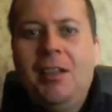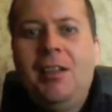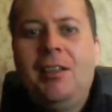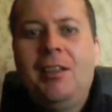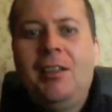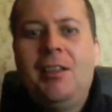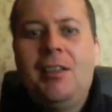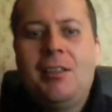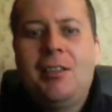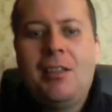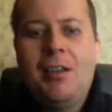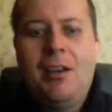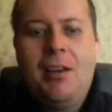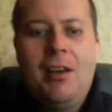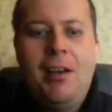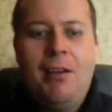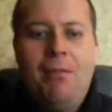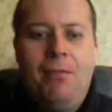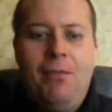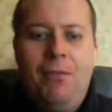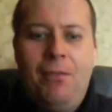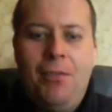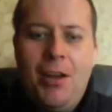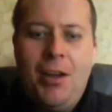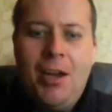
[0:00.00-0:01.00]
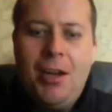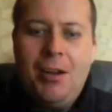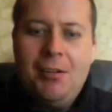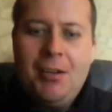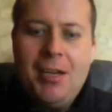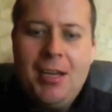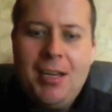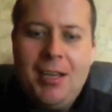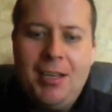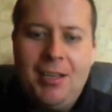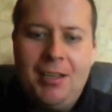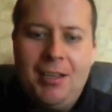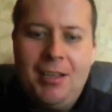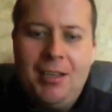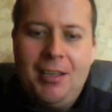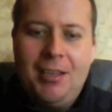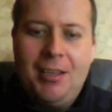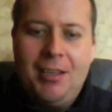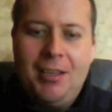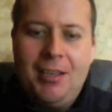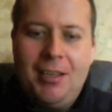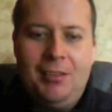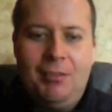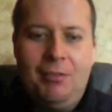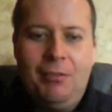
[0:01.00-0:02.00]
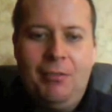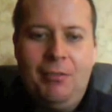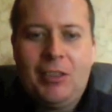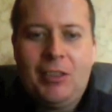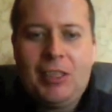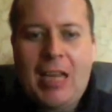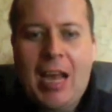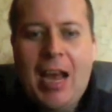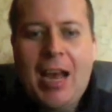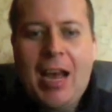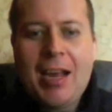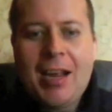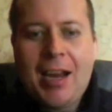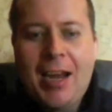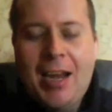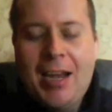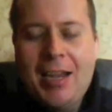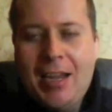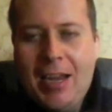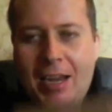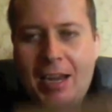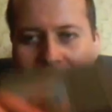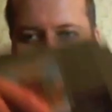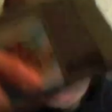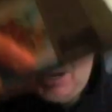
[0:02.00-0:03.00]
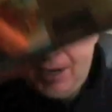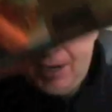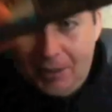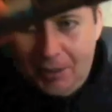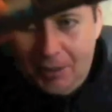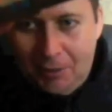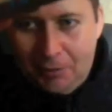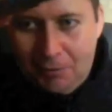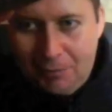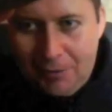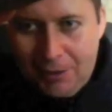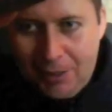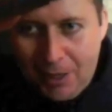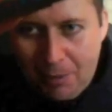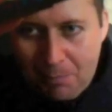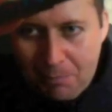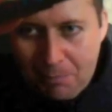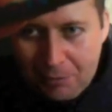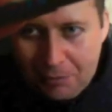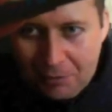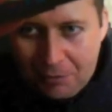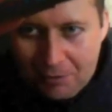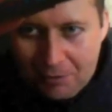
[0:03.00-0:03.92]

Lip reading: There's a very tiny, like little nip.